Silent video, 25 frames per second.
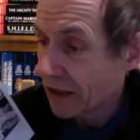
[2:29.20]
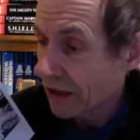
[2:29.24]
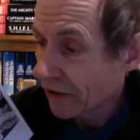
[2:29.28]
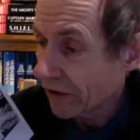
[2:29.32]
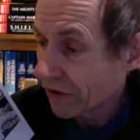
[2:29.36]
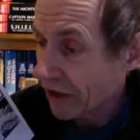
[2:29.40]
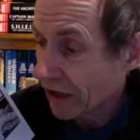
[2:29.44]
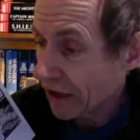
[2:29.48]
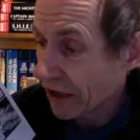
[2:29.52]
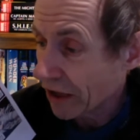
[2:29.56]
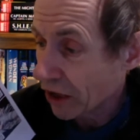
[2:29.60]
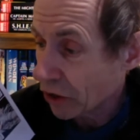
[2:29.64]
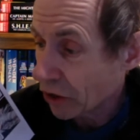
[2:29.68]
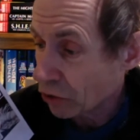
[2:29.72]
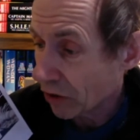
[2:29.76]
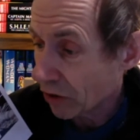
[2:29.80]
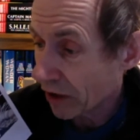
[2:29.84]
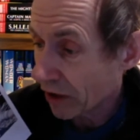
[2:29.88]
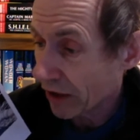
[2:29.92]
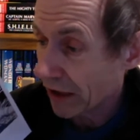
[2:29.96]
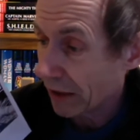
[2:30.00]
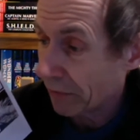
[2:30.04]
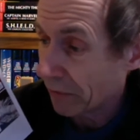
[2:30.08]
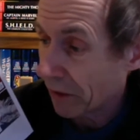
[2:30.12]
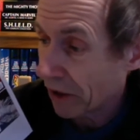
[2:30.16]
the
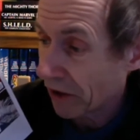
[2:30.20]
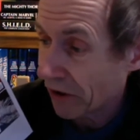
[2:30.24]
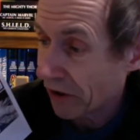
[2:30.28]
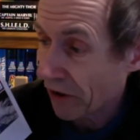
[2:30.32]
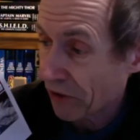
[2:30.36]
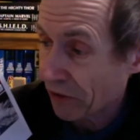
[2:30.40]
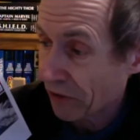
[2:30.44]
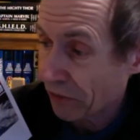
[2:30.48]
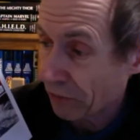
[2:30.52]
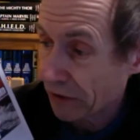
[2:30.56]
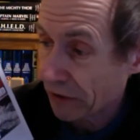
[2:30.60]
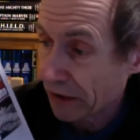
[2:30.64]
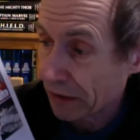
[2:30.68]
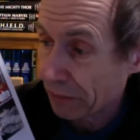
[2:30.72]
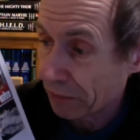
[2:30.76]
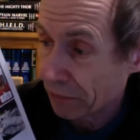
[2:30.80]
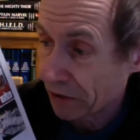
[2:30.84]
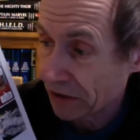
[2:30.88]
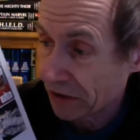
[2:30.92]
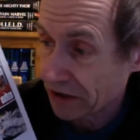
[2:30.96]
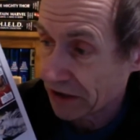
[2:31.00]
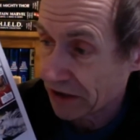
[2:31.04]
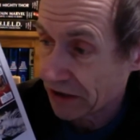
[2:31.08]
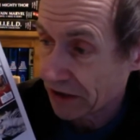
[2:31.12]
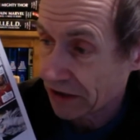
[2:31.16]
Trigan Empire, the three
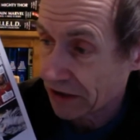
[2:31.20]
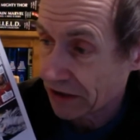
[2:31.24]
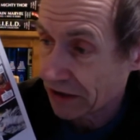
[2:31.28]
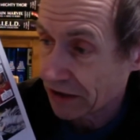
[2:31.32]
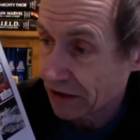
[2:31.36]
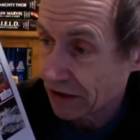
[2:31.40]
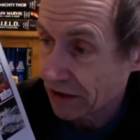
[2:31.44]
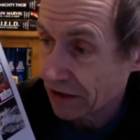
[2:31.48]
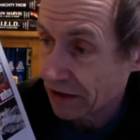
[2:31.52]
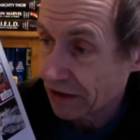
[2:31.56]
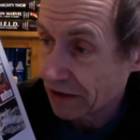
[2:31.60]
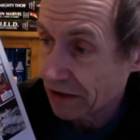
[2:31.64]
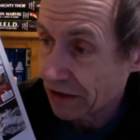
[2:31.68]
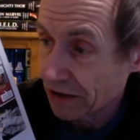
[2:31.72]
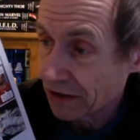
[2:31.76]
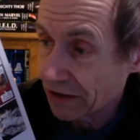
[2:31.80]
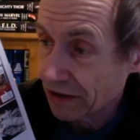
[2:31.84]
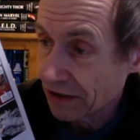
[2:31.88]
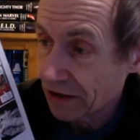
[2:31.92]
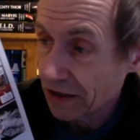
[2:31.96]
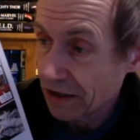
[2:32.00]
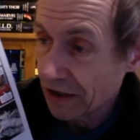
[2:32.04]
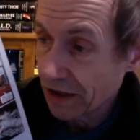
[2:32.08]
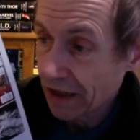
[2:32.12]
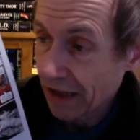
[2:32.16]
princes,
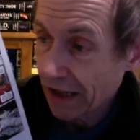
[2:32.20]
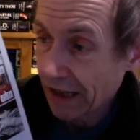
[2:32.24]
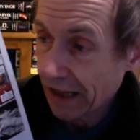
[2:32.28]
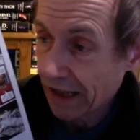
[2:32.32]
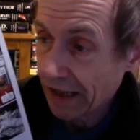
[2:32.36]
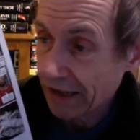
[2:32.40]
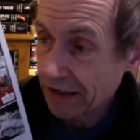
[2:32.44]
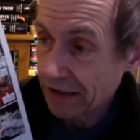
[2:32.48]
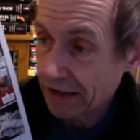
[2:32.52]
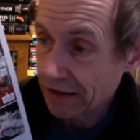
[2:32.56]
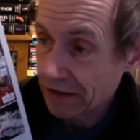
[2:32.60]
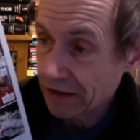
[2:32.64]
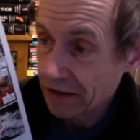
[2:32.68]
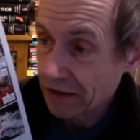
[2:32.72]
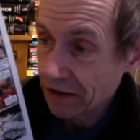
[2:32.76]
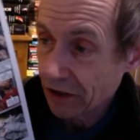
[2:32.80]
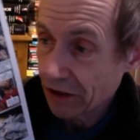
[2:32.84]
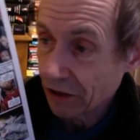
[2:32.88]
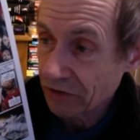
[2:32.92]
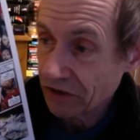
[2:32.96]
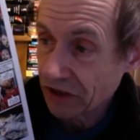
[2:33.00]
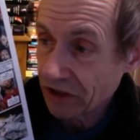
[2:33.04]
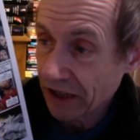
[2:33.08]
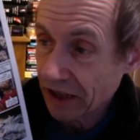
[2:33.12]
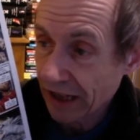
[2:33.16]
and
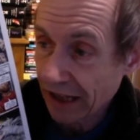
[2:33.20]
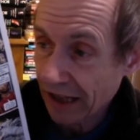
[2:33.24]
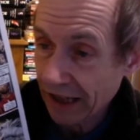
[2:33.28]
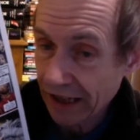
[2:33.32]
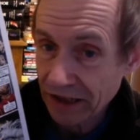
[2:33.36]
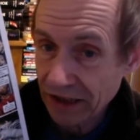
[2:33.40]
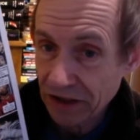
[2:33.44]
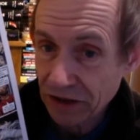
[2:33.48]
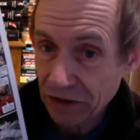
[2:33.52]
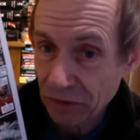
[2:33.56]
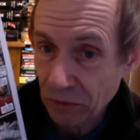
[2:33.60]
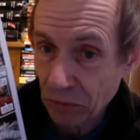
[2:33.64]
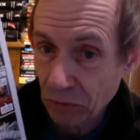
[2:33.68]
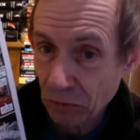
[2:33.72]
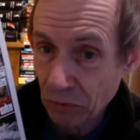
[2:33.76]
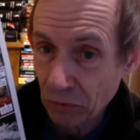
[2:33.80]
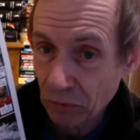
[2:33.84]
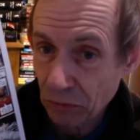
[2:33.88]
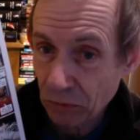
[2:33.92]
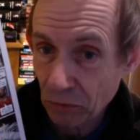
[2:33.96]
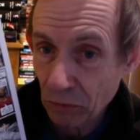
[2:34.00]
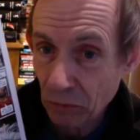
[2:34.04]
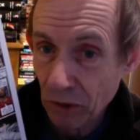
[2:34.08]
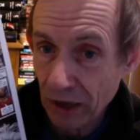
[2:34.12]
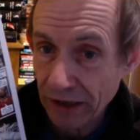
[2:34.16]
obviously X
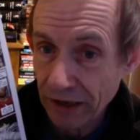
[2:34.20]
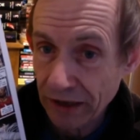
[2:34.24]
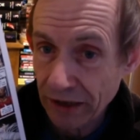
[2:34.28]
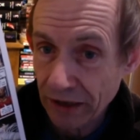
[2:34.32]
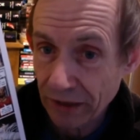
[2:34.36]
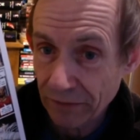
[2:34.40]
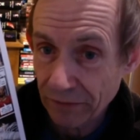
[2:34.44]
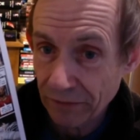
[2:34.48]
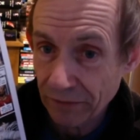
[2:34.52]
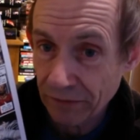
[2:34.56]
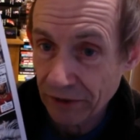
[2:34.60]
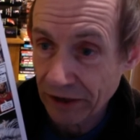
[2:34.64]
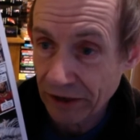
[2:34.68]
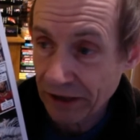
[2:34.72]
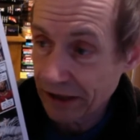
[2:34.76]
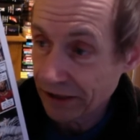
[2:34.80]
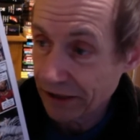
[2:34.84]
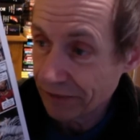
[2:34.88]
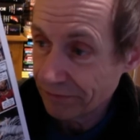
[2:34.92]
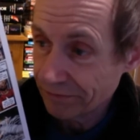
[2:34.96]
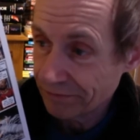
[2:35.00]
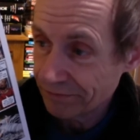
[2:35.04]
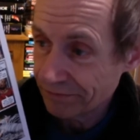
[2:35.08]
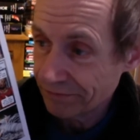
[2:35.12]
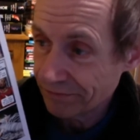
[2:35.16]
one and V,
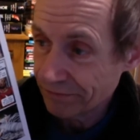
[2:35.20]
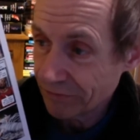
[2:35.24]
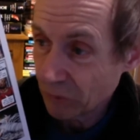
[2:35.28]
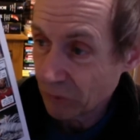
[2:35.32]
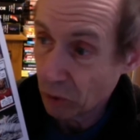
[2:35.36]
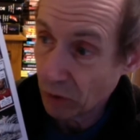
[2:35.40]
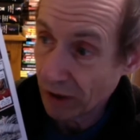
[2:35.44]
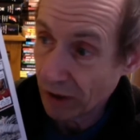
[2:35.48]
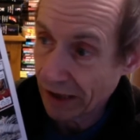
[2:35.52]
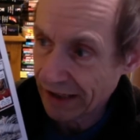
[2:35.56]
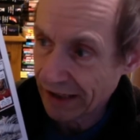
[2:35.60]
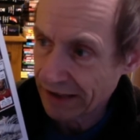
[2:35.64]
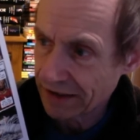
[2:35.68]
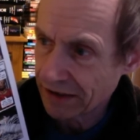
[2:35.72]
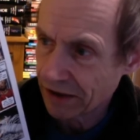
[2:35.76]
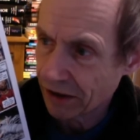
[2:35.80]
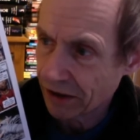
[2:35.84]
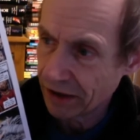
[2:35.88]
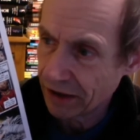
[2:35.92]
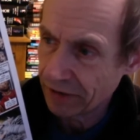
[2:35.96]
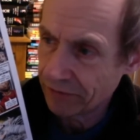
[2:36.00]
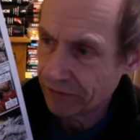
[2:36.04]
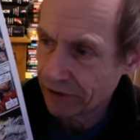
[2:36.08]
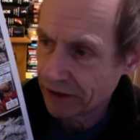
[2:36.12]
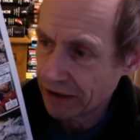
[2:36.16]
or X
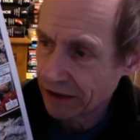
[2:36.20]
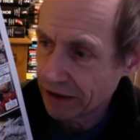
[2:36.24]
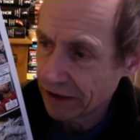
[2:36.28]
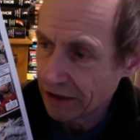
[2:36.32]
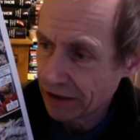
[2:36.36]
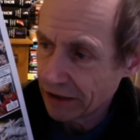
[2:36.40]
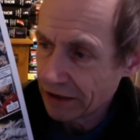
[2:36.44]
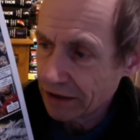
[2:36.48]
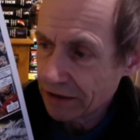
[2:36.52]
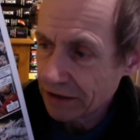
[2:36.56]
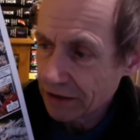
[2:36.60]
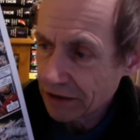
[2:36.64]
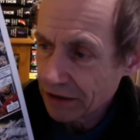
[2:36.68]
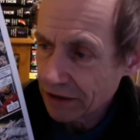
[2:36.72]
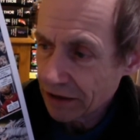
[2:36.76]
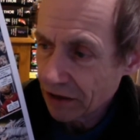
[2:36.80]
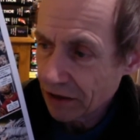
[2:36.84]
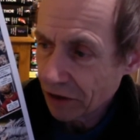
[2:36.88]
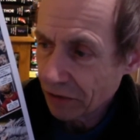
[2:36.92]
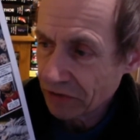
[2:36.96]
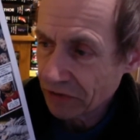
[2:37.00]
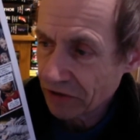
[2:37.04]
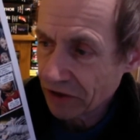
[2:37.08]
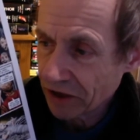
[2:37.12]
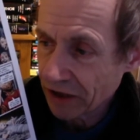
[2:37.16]
I V.
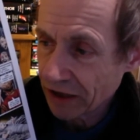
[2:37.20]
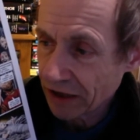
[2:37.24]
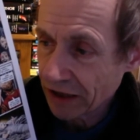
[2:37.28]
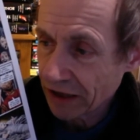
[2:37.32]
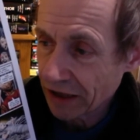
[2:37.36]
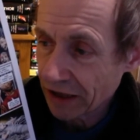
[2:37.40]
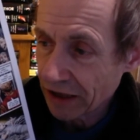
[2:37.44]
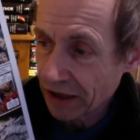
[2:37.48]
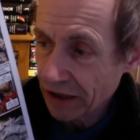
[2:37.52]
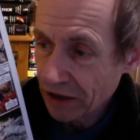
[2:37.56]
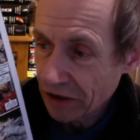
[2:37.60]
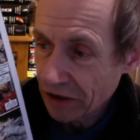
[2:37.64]
Obviously, uh,